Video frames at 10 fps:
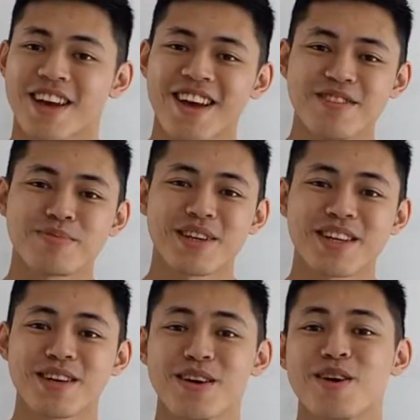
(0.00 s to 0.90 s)
Hey
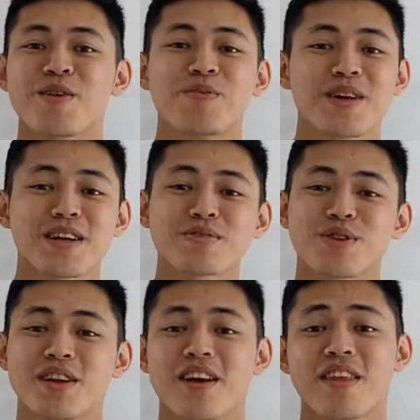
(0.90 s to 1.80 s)
everybody, welcome to
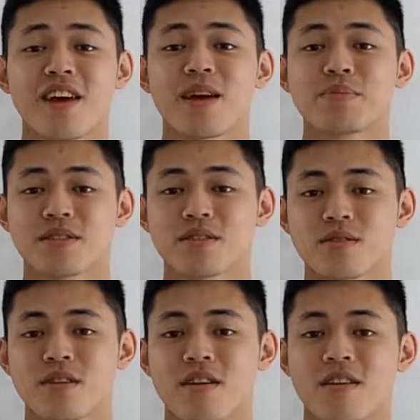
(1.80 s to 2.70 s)
another
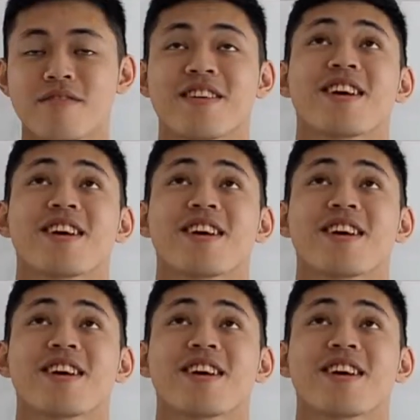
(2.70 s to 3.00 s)
episode of